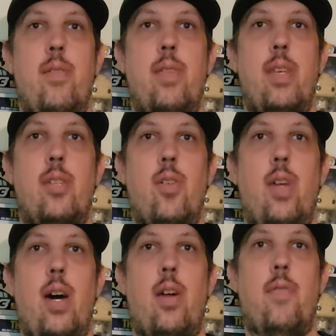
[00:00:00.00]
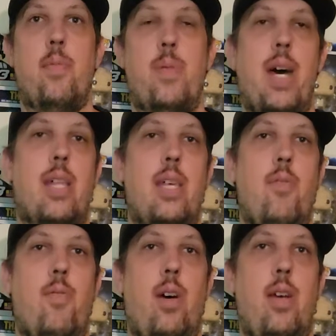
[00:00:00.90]
uh, they sold out of the black
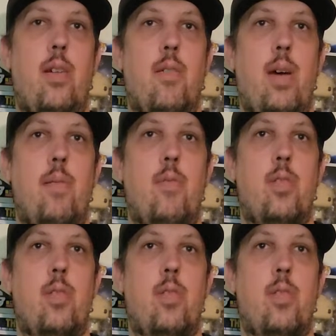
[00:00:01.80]
light white rabbit,